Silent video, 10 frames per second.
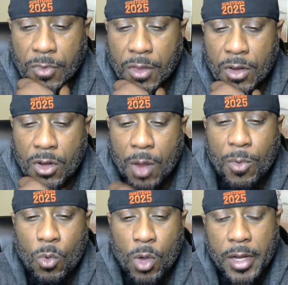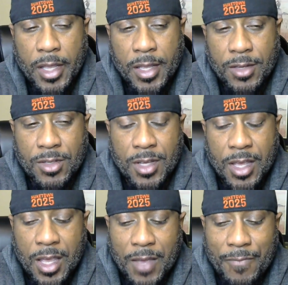Number one is
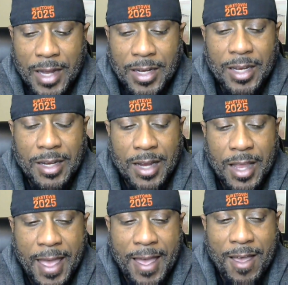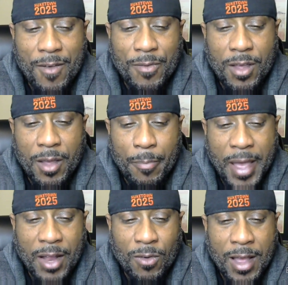if I didn't have a
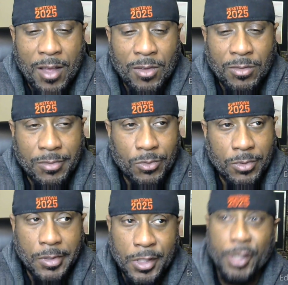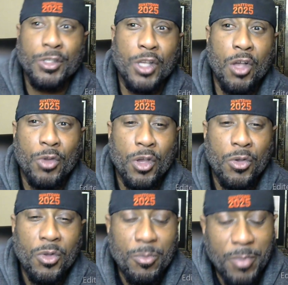background, years ago
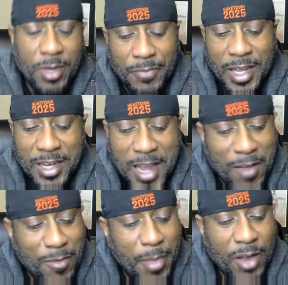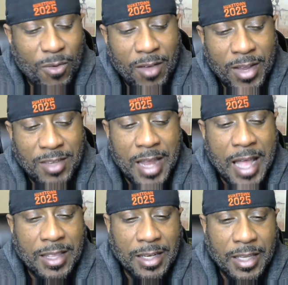though, but if I did have a background as an
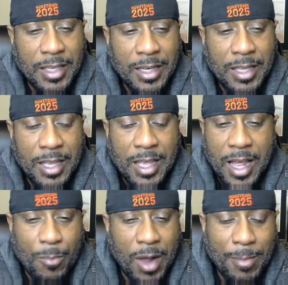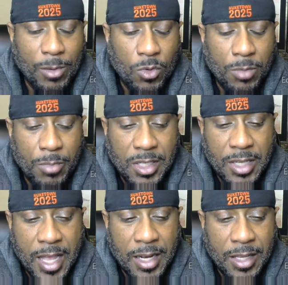athlete, I probably wouldn't be
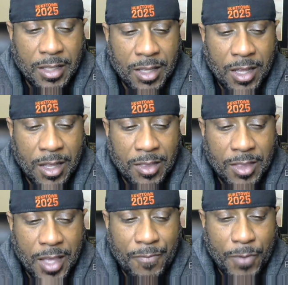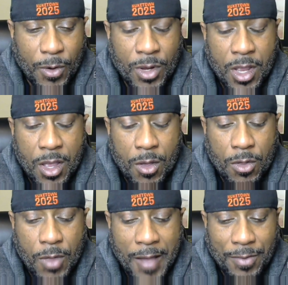standing uh, that first.
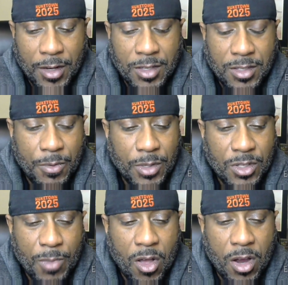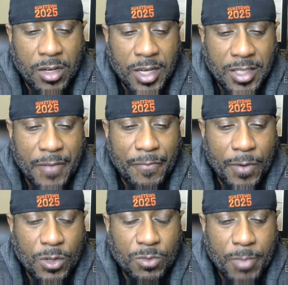After the series of small heart attacks, that
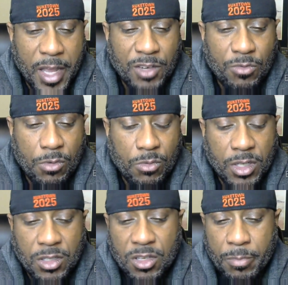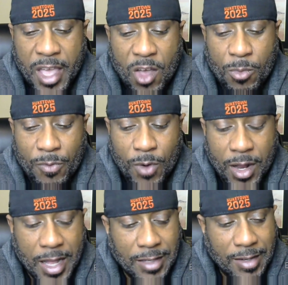first major one would have took me out before I
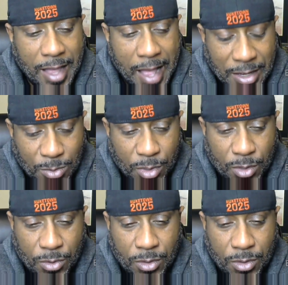got to the hospital.